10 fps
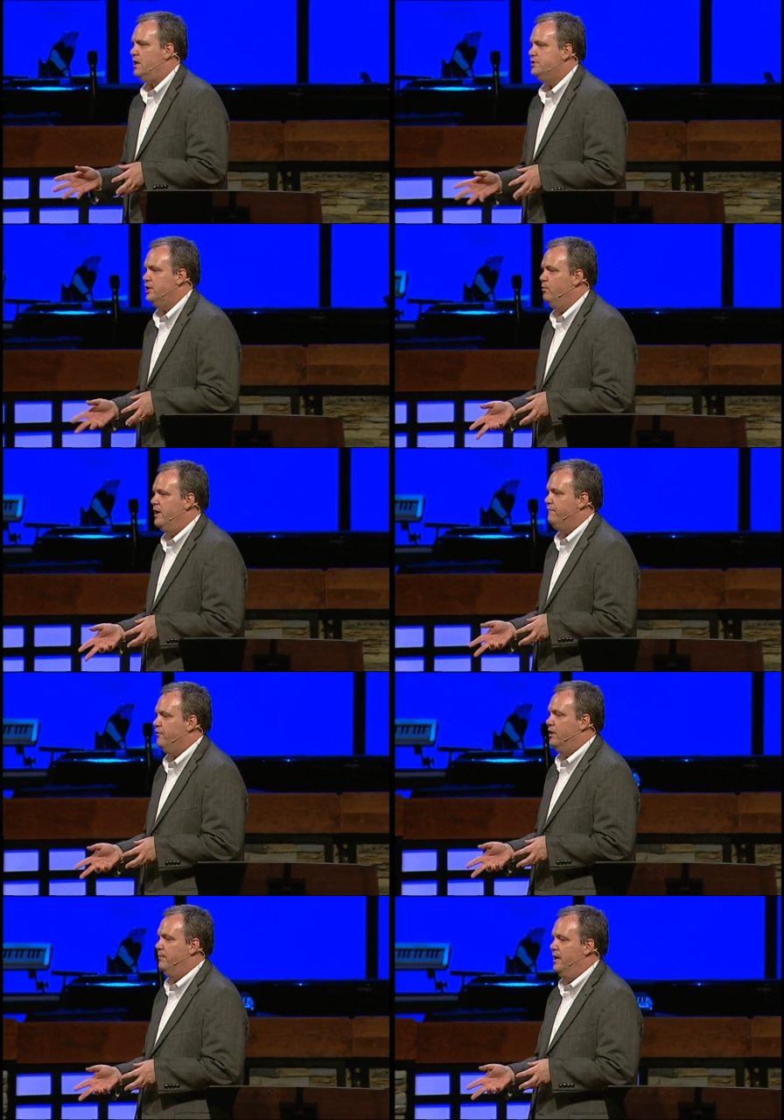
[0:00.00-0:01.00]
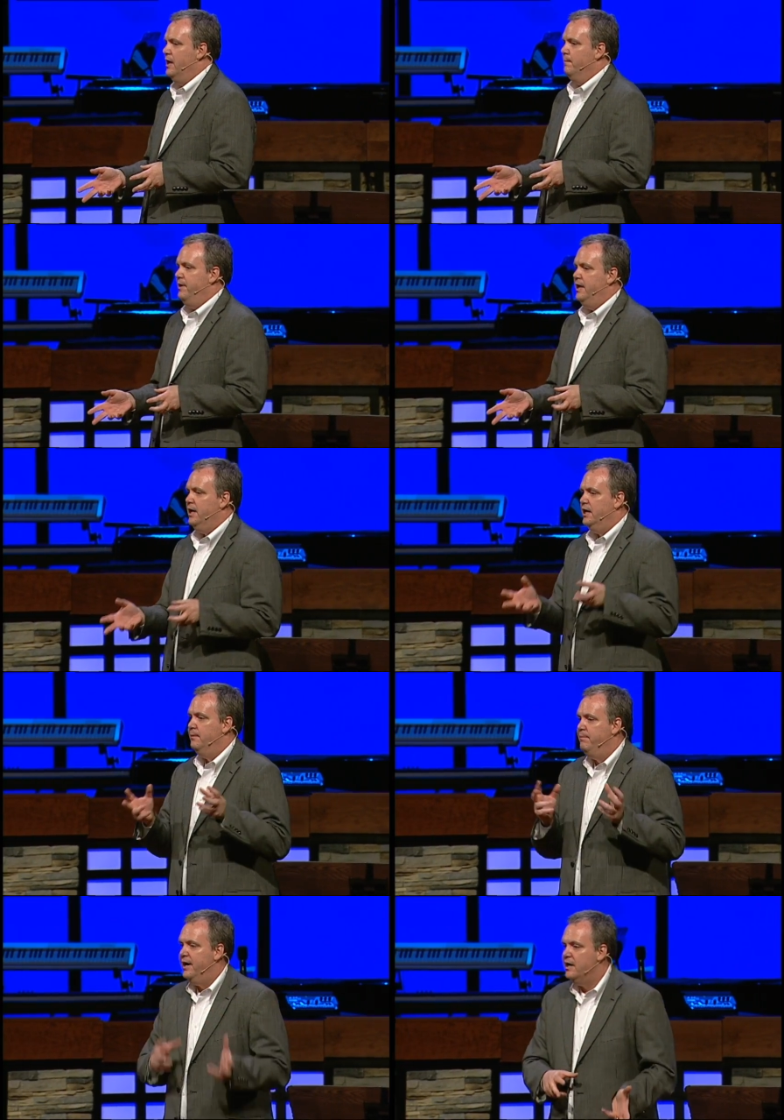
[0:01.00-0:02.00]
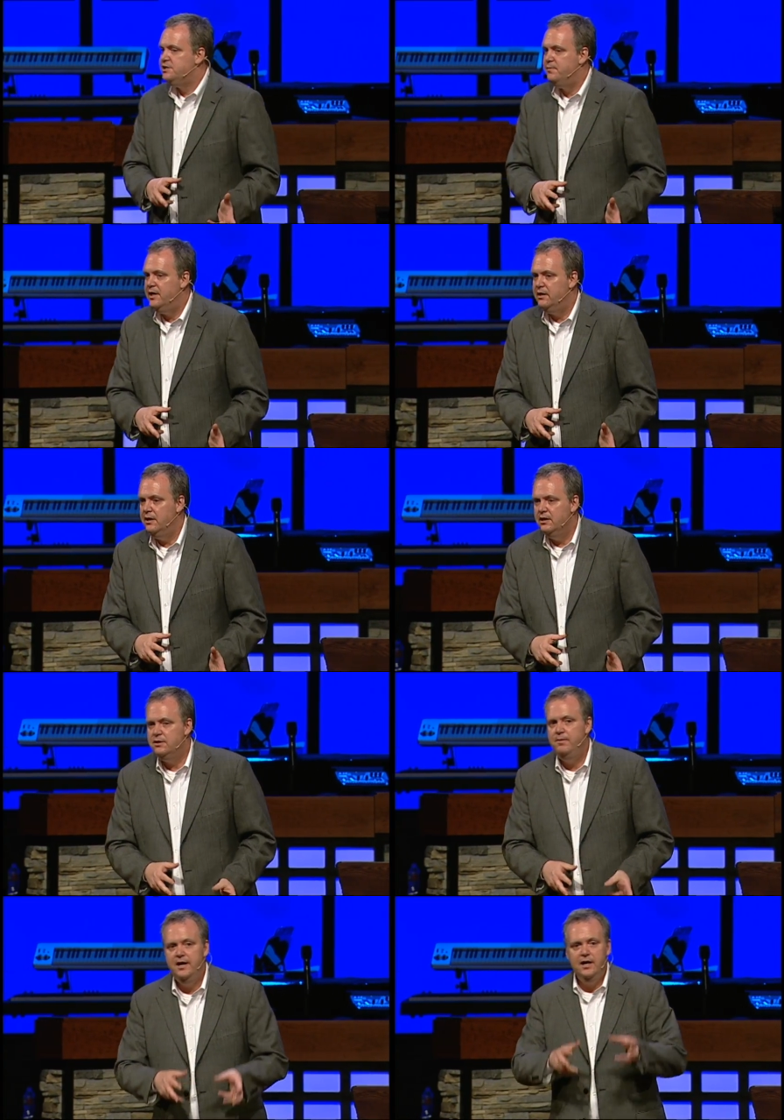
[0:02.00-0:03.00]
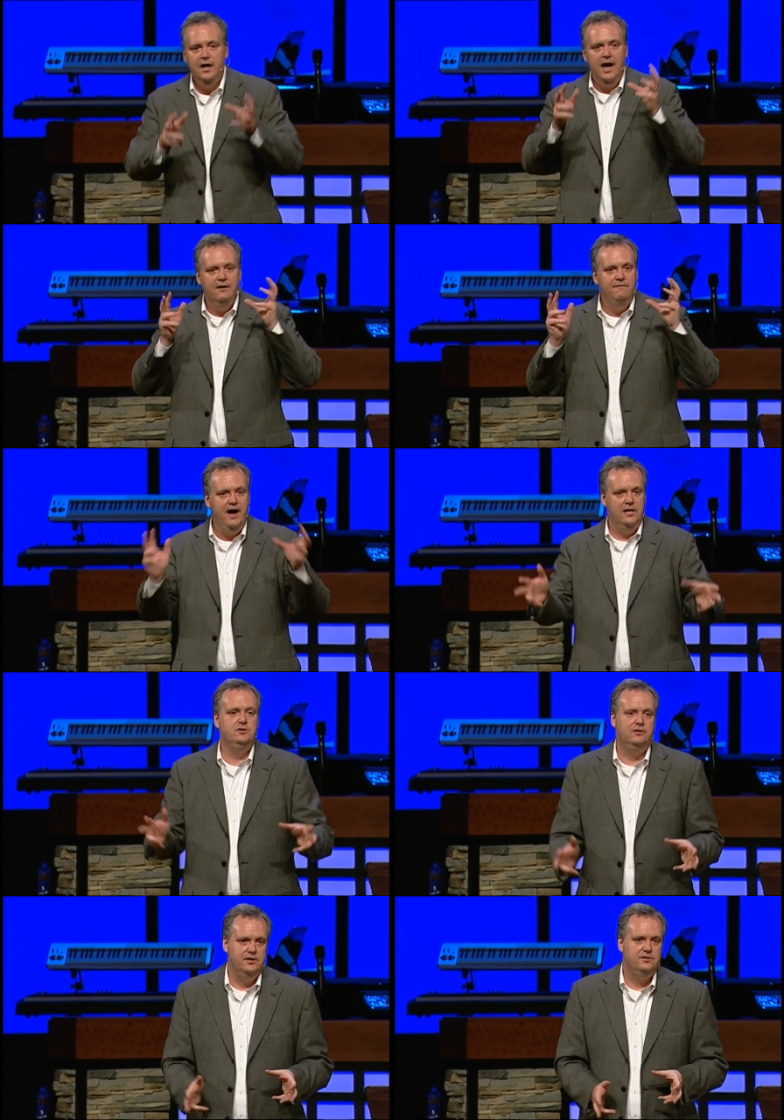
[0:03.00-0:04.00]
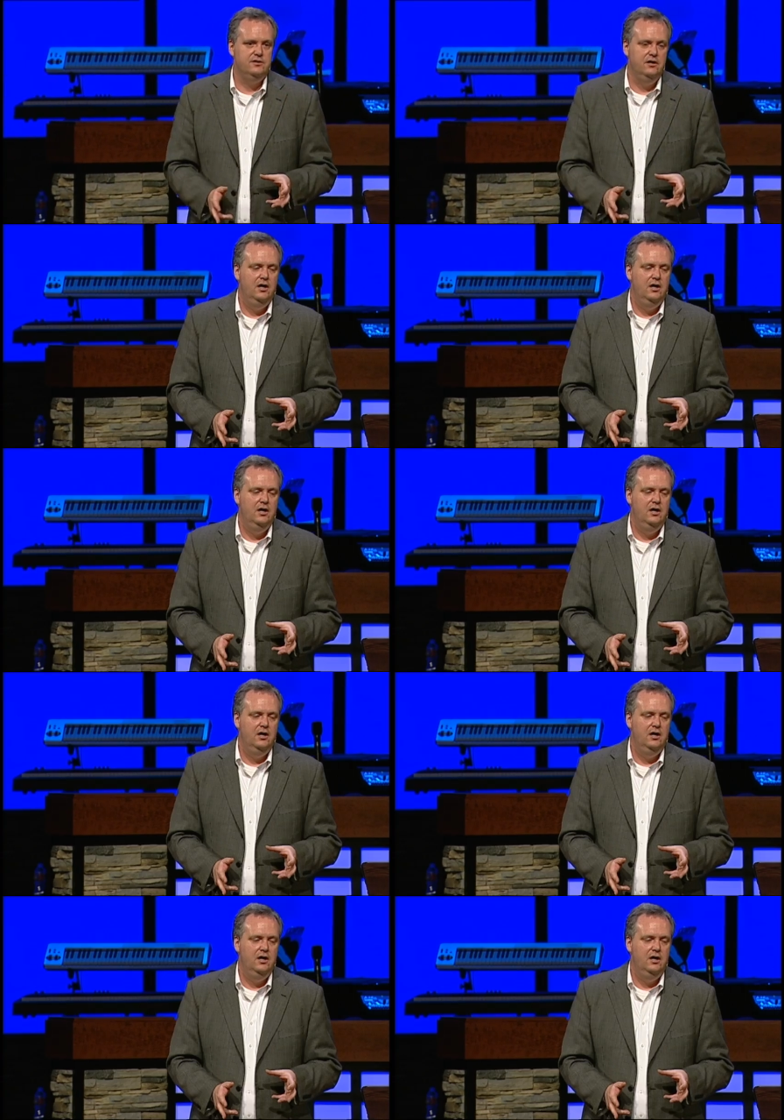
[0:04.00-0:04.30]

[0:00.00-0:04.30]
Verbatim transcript: She went from being an embarrassment to being an evangelist.